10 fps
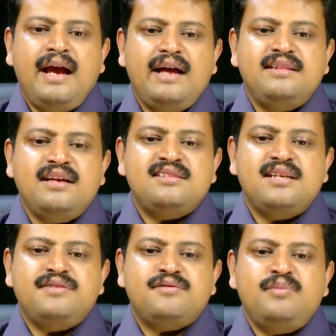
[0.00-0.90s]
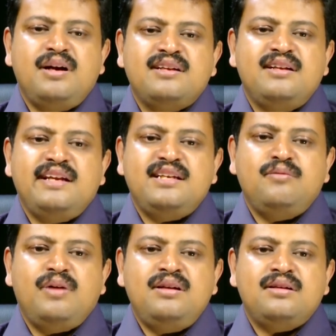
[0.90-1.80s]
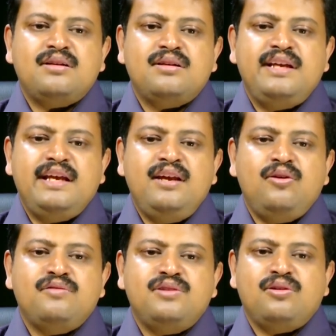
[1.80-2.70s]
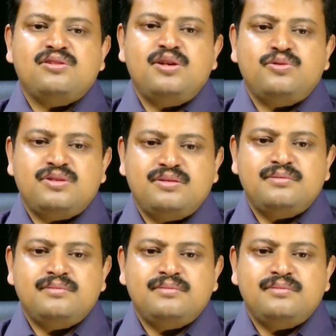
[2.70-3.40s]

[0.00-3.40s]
and thus save it from article 19.1a of the constitution.